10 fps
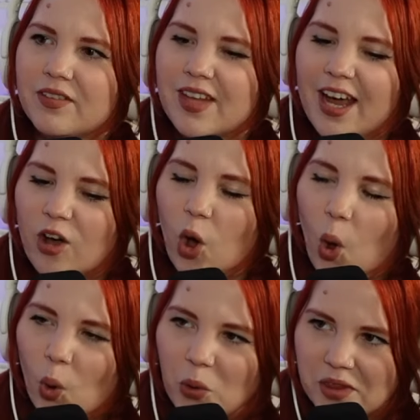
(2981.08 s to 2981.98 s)
That
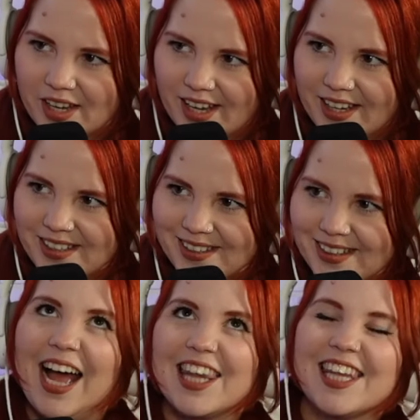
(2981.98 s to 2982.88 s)
whole thing,
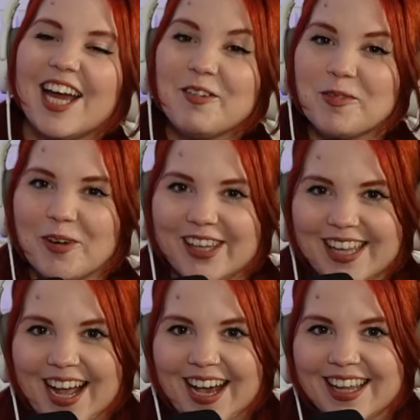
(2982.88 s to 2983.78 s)
I think I've read
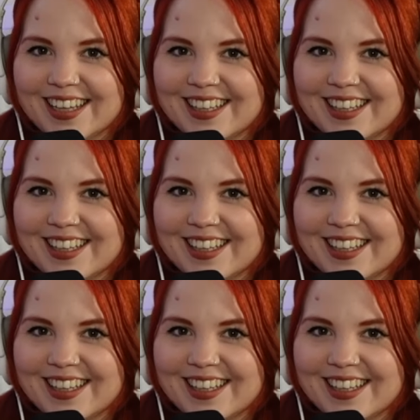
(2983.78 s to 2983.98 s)
that